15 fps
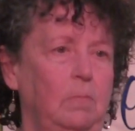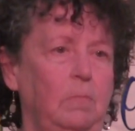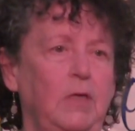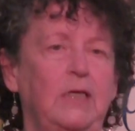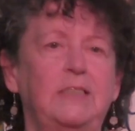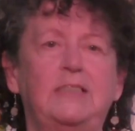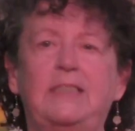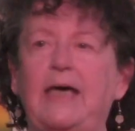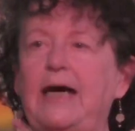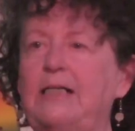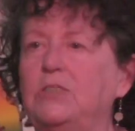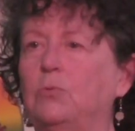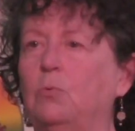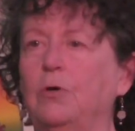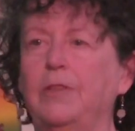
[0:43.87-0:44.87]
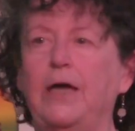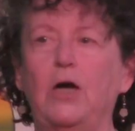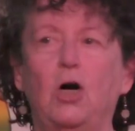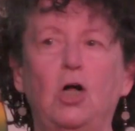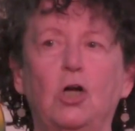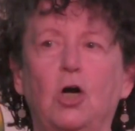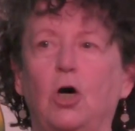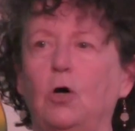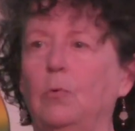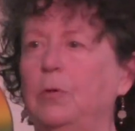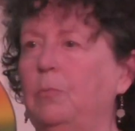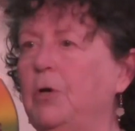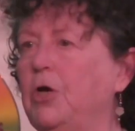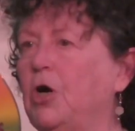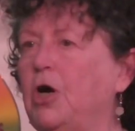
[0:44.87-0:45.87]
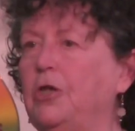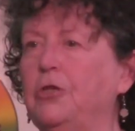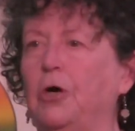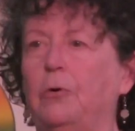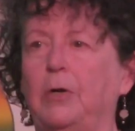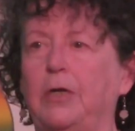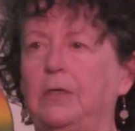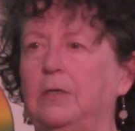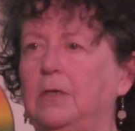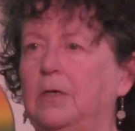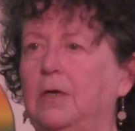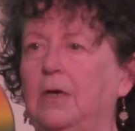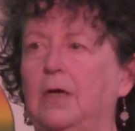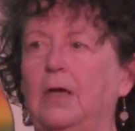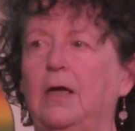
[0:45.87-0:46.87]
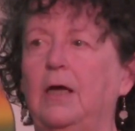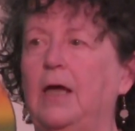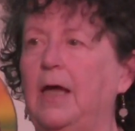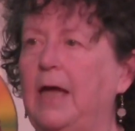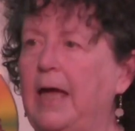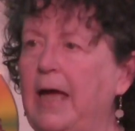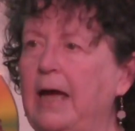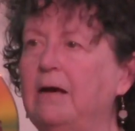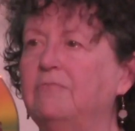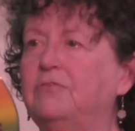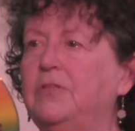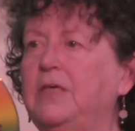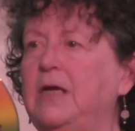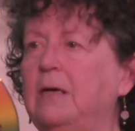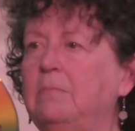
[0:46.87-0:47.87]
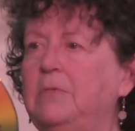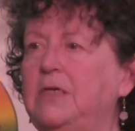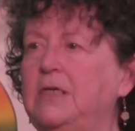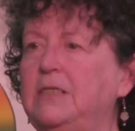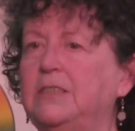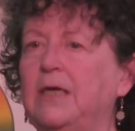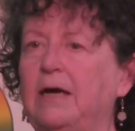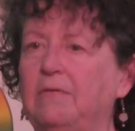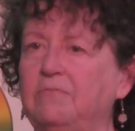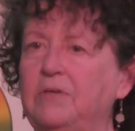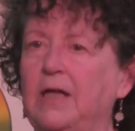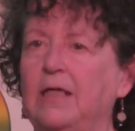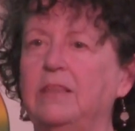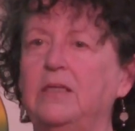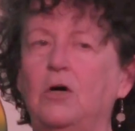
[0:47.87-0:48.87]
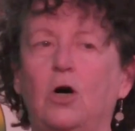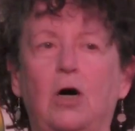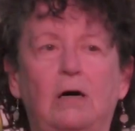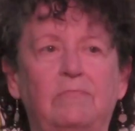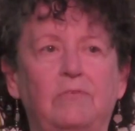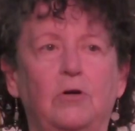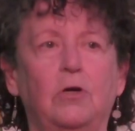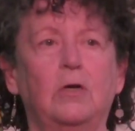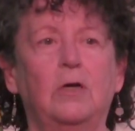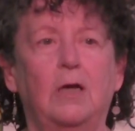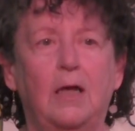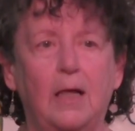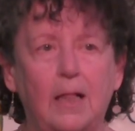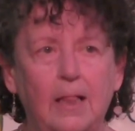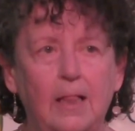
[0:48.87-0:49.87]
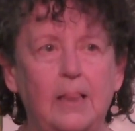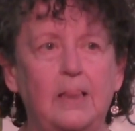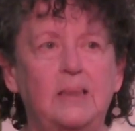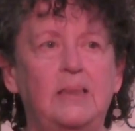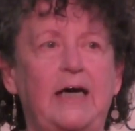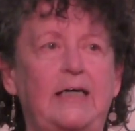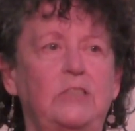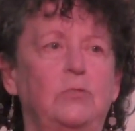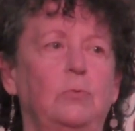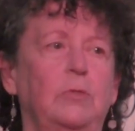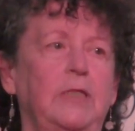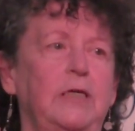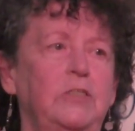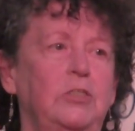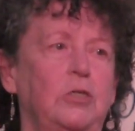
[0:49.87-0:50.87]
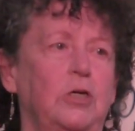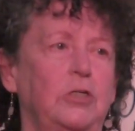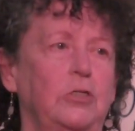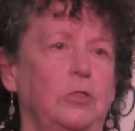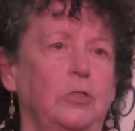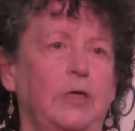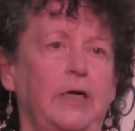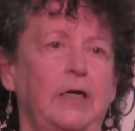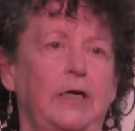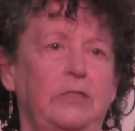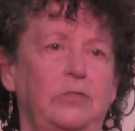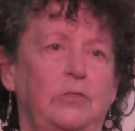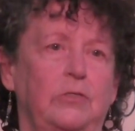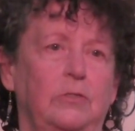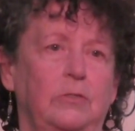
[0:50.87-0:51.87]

Because that's where they all go, and we all know it. After the MDs have nothing to offer, that's when they start to look at us.